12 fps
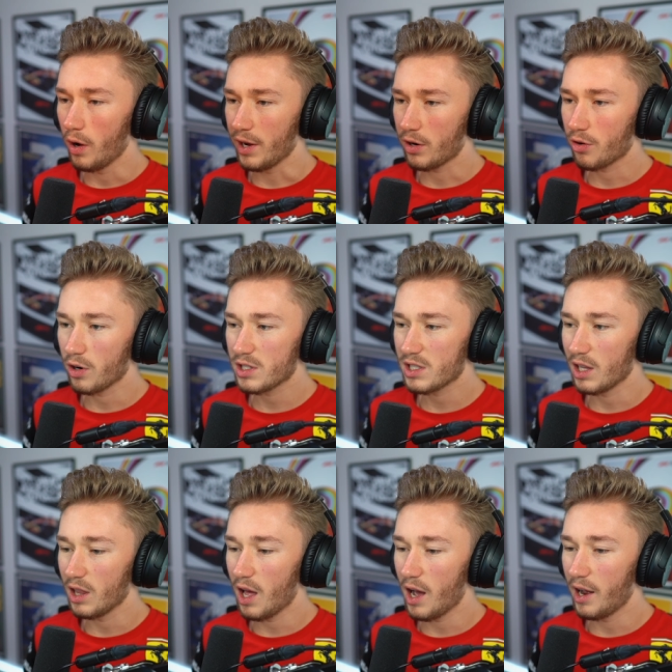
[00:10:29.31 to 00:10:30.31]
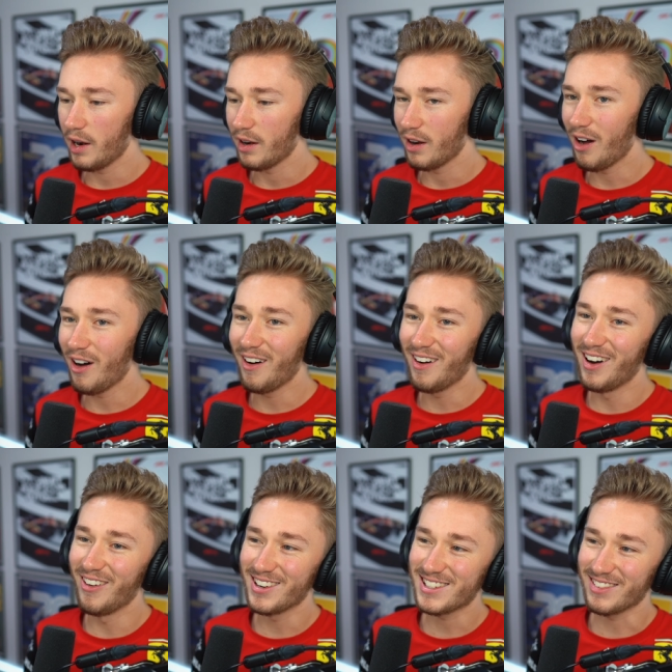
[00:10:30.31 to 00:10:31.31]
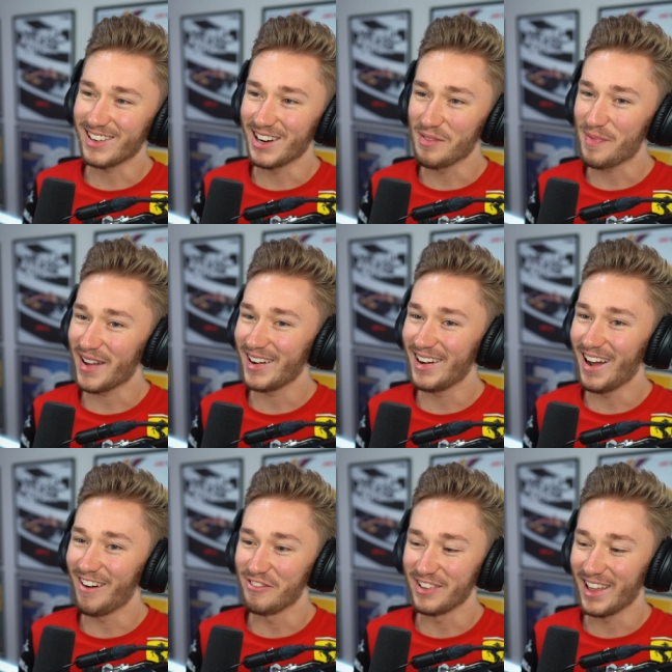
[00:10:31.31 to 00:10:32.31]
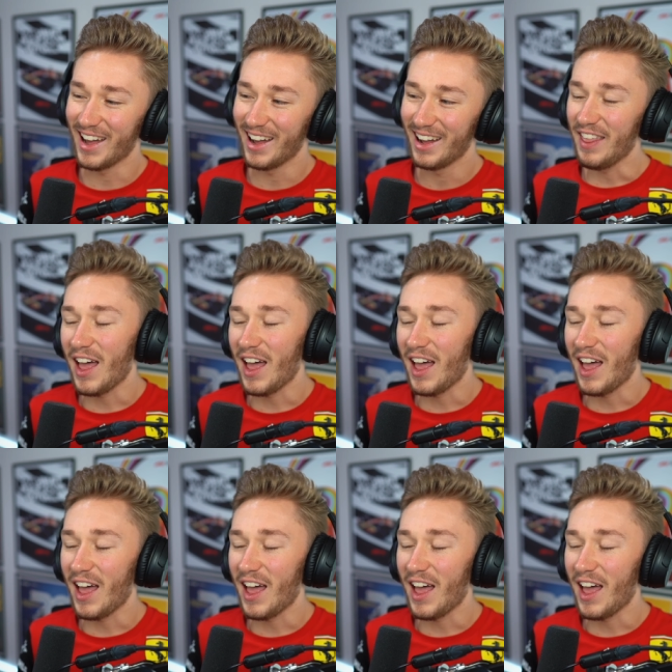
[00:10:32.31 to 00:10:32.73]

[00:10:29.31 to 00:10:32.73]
he crossed the line. Oh, what's he gonna pen now for that?